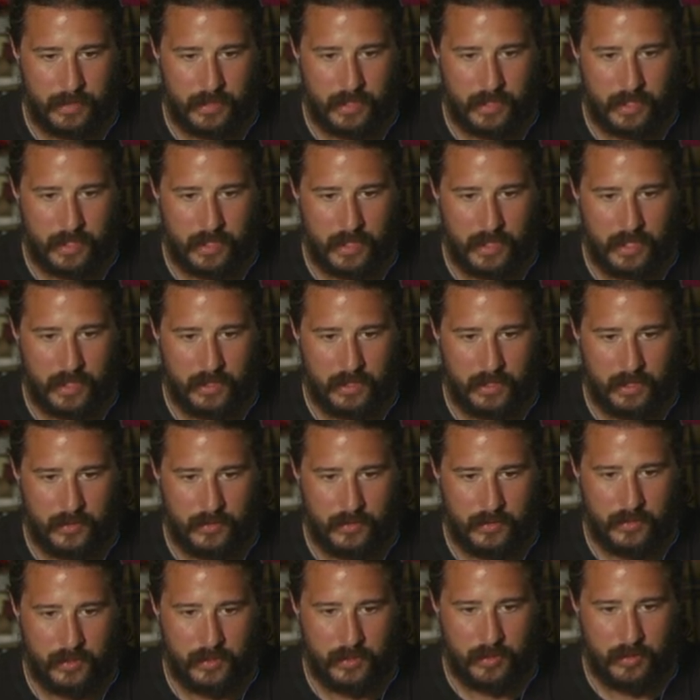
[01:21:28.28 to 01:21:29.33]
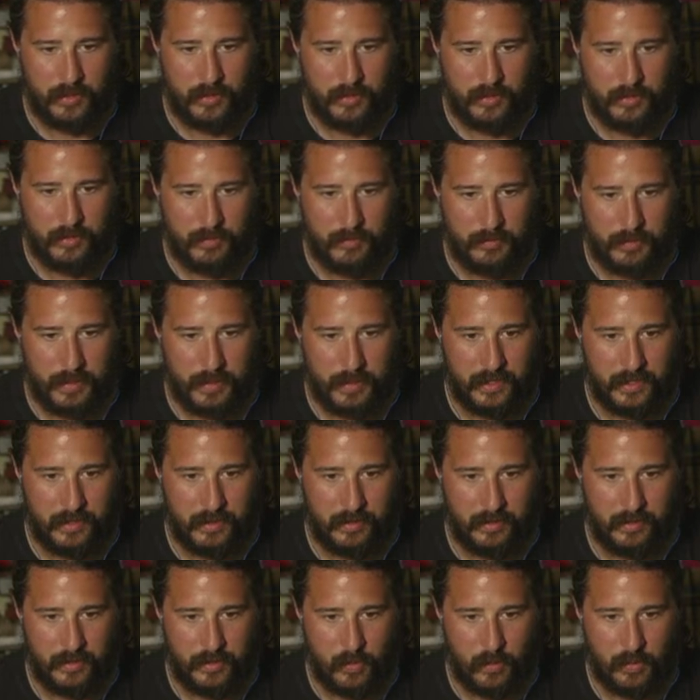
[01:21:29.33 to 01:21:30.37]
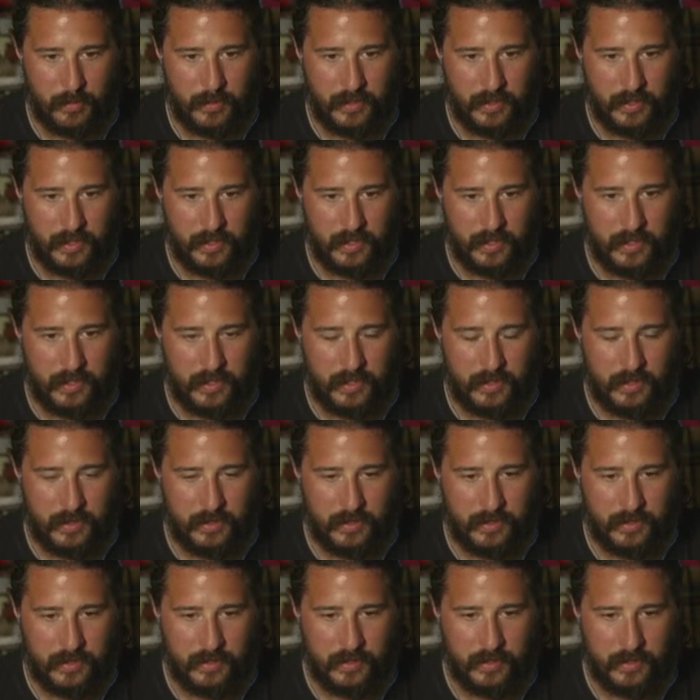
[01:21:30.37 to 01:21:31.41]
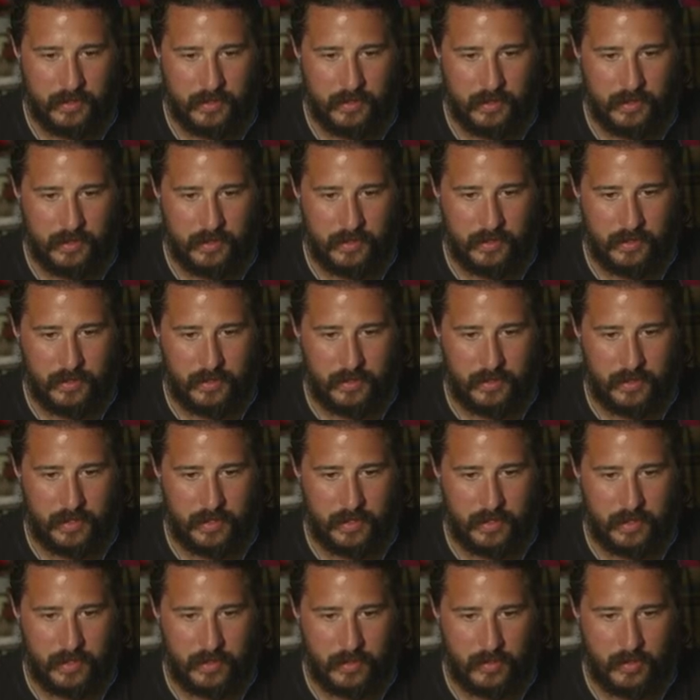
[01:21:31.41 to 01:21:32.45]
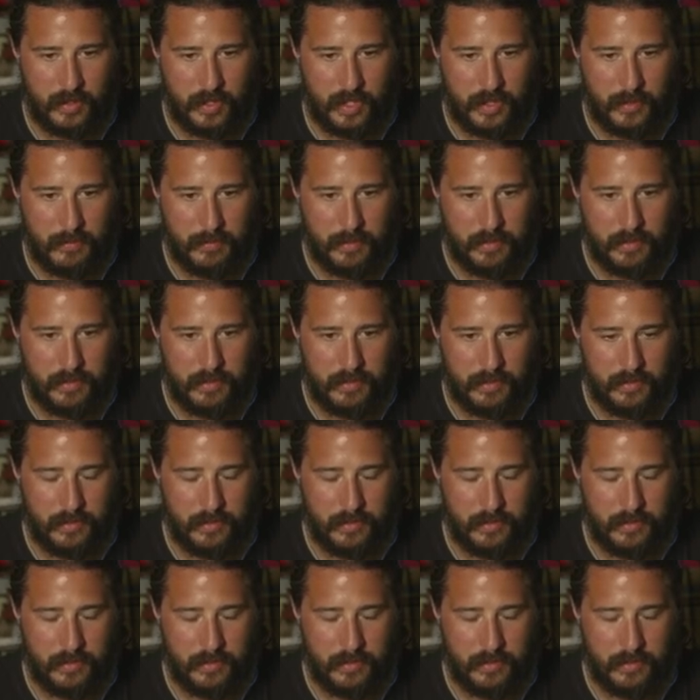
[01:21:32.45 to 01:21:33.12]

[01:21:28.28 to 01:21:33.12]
And let's go, man, Yorba Linda, Yucaipa.